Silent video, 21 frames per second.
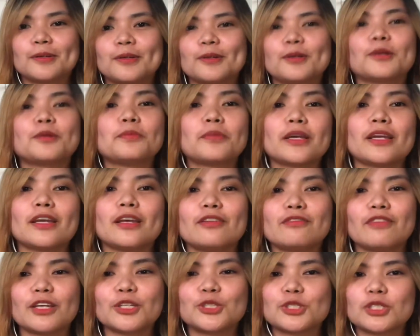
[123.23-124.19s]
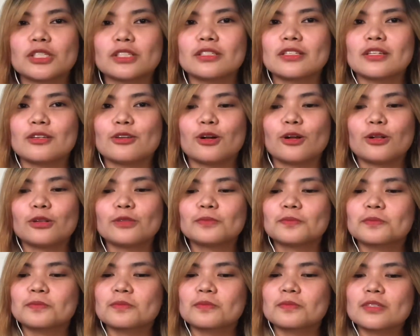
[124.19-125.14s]
or my adventures and all.
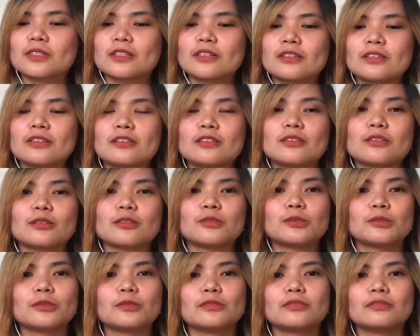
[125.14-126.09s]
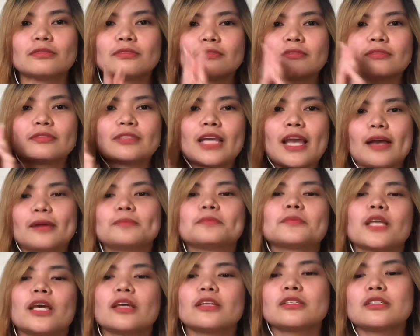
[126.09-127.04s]
So yeah,
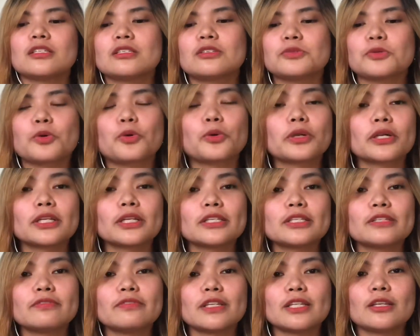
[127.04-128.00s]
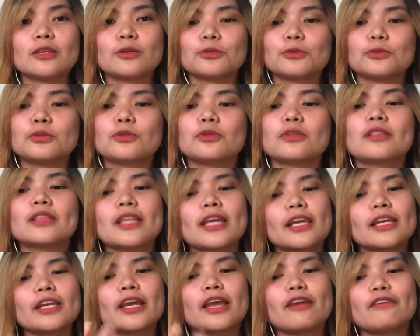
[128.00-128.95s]
I just recorded this video to
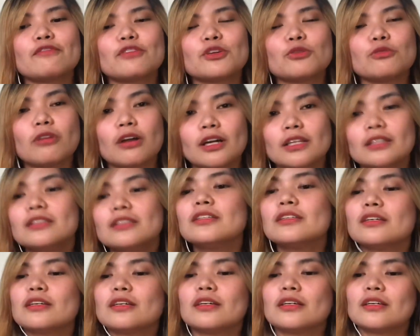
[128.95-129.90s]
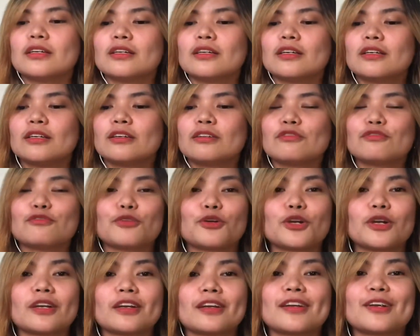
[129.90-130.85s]
thank everyone
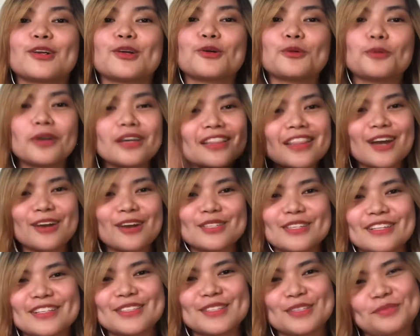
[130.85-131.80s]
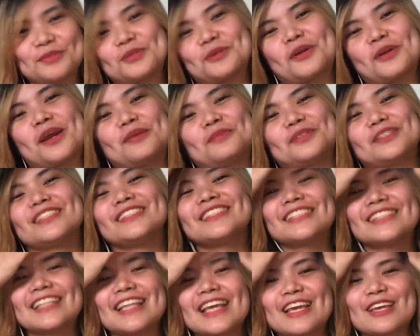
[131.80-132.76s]
for 1,000
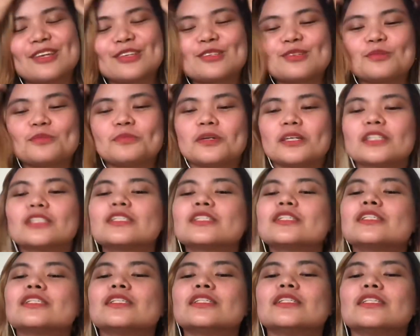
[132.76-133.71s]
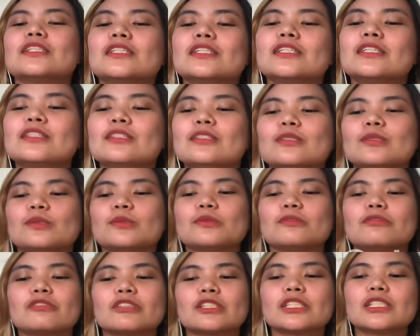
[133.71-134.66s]
subscribers. Thank you so much. So
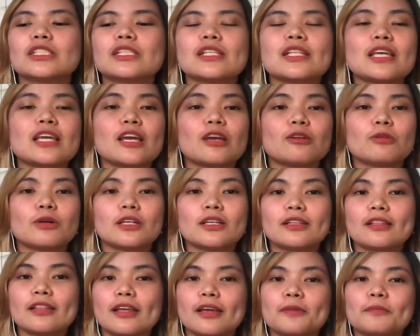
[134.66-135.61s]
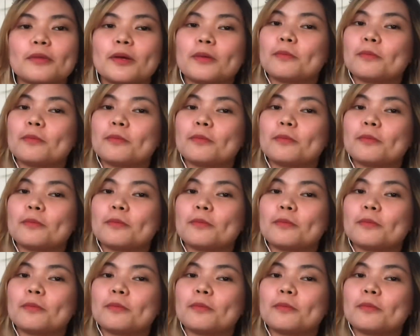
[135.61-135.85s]
firstly, I want to thank my